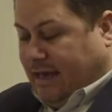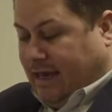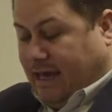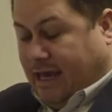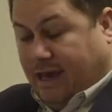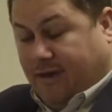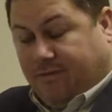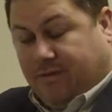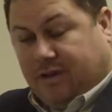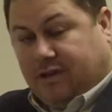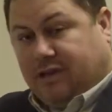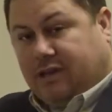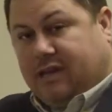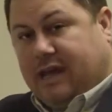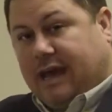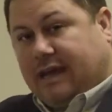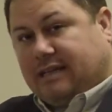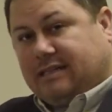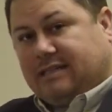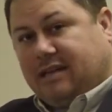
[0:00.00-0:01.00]
If it
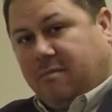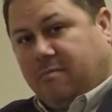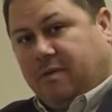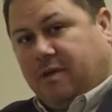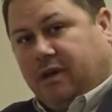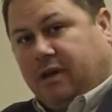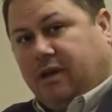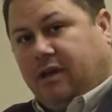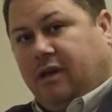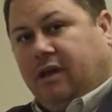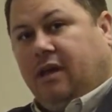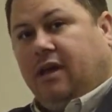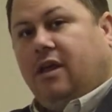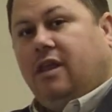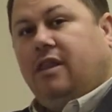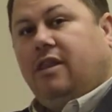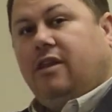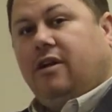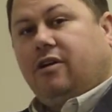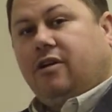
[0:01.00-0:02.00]
detects something,
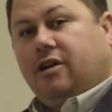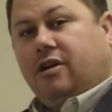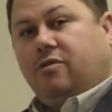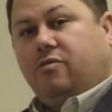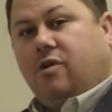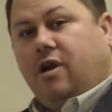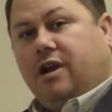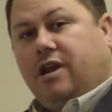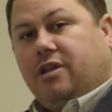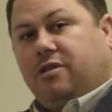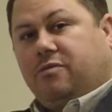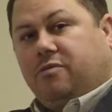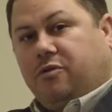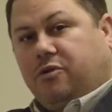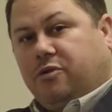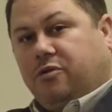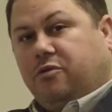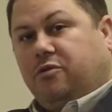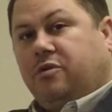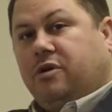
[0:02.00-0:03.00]
they're going to run it
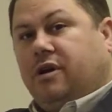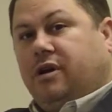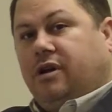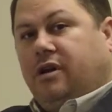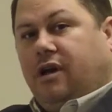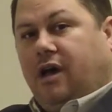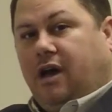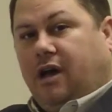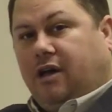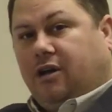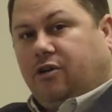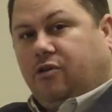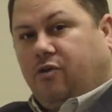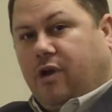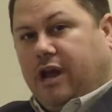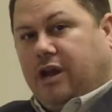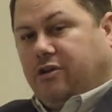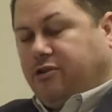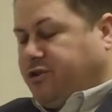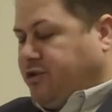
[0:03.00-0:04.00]
through uh,
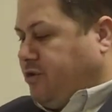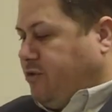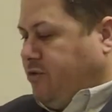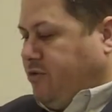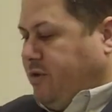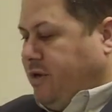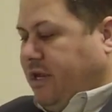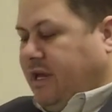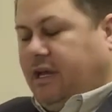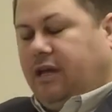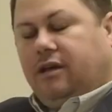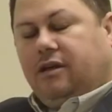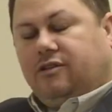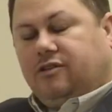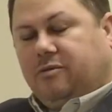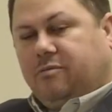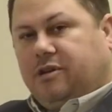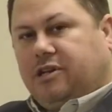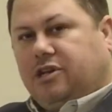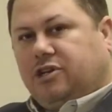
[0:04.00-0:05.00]
greater scrutiny,
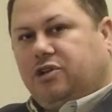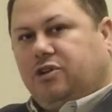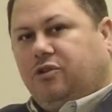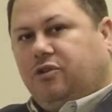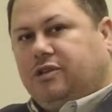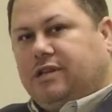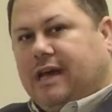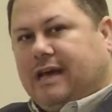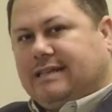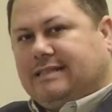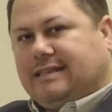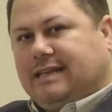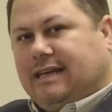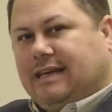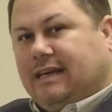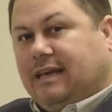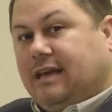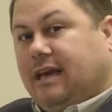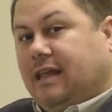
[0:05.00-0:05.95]
some additional testing,